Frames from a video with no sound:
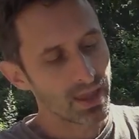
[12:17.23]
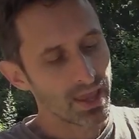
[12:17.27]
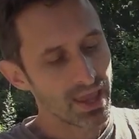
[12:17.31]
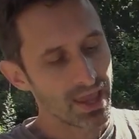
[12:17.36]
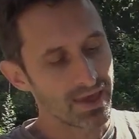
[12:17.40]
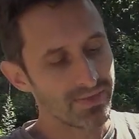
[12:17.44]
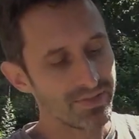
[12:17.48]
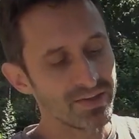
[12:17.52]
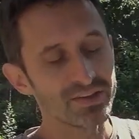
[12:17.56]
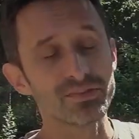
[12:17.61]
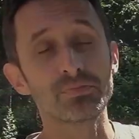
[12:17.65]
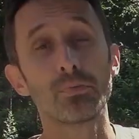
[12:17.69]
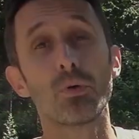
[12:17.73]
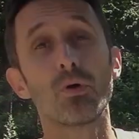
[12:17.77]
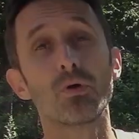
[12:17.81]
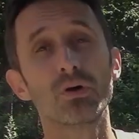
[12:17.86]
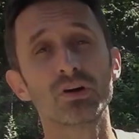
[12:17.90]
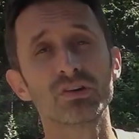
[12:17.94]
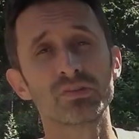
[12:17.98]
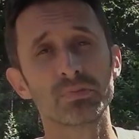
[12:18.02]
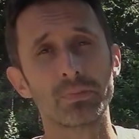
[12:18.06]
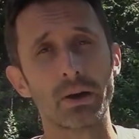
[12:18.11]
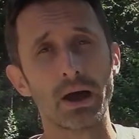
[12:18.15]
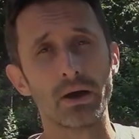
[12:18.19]
And this pour
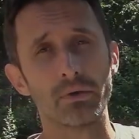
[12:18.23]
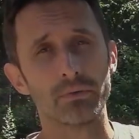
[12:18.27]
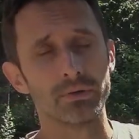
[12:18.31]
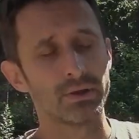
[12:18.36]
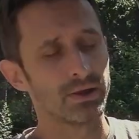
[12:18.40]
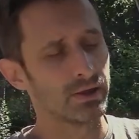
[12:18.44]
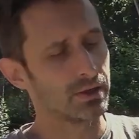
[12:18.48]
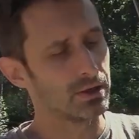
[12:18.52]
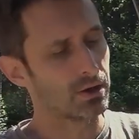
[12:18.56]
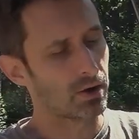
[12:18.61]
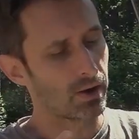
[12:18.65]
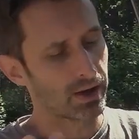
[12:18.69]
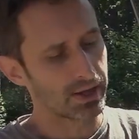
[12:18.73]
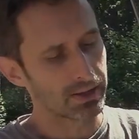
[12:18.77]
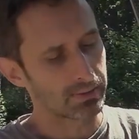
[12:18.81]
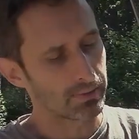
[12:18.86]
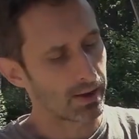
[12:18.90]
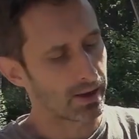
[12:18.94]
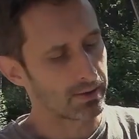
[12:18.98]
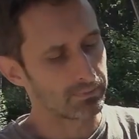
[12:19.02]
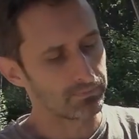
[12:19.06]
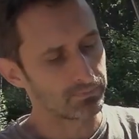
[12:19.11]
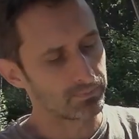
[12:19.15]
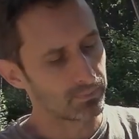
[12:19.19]
spout, you know,
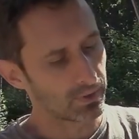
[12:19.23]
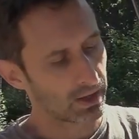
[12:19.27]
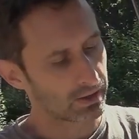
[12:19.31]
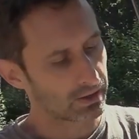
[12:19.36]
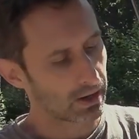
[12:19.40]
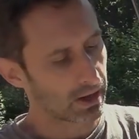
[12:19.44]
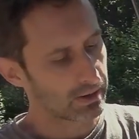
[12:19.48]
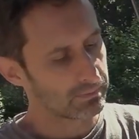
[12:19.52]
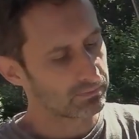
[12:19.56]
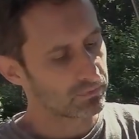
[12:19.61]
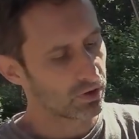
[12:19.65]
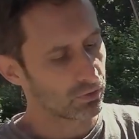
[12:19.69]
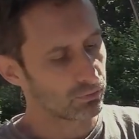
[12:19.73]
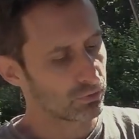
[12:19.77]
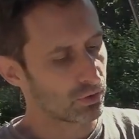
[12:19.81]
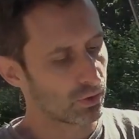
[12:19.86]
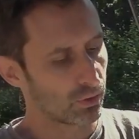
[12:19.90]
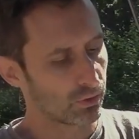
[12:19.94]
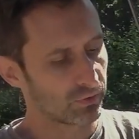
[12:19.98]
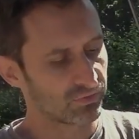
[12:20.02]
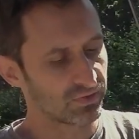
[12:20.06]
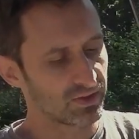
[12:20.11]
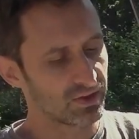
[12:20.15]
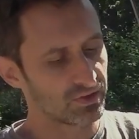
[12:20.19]
I, I, I, don't
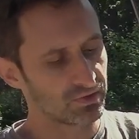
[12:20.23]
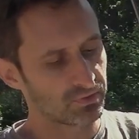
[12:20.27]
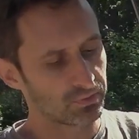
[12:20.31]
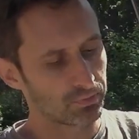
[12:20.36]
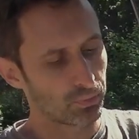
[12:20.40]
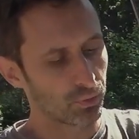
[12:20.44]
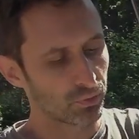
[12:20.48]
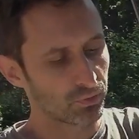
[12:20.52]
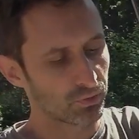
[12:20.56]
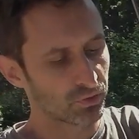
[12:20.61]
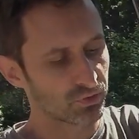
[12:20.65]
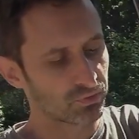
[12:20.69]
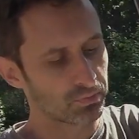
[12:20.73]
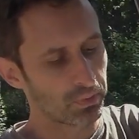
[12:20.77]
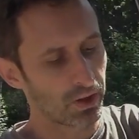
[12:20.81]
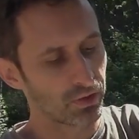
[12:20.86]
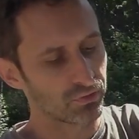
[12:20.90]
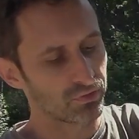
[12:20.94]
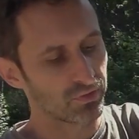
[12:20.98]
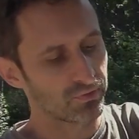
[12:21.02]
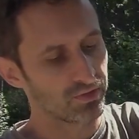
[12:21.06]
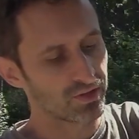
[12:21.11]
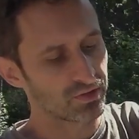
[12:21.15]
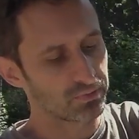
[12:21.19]
know if these pour
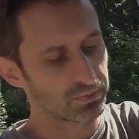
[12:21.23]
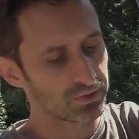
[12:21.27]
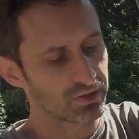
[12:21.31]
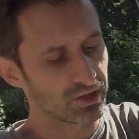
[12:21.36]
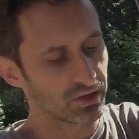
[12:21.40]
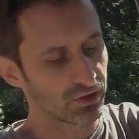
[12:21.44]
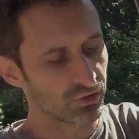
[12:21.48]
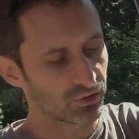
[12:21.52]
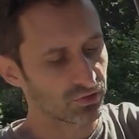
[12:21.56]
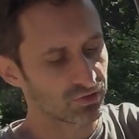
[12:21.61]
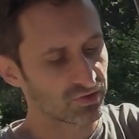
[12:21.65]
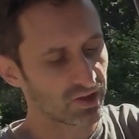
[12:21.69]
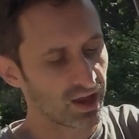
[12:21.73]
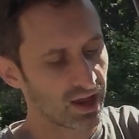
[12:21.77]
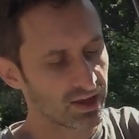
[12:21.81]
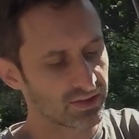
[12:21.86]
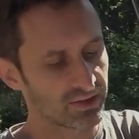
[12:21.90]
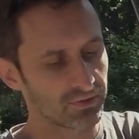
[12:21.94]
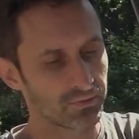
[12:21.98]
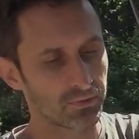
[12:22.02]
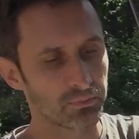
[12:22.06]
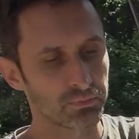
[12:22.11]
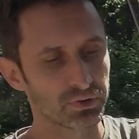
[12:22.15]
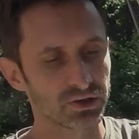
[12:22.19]
spouts of this particular size
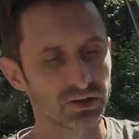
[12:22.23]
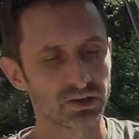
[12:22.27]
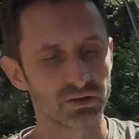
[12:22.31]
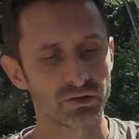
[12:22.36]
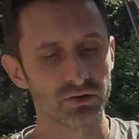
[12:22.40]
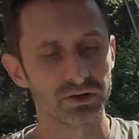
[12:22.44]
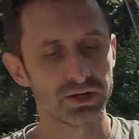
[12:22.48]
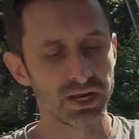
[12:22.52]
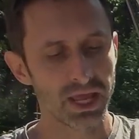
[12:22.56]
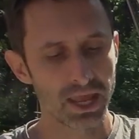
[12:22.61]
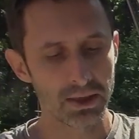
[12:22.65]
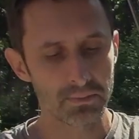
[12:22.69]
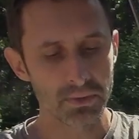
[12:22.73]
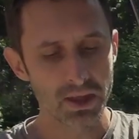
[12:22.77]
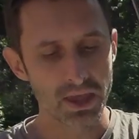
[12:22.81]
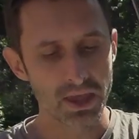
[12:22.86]
have a particular name,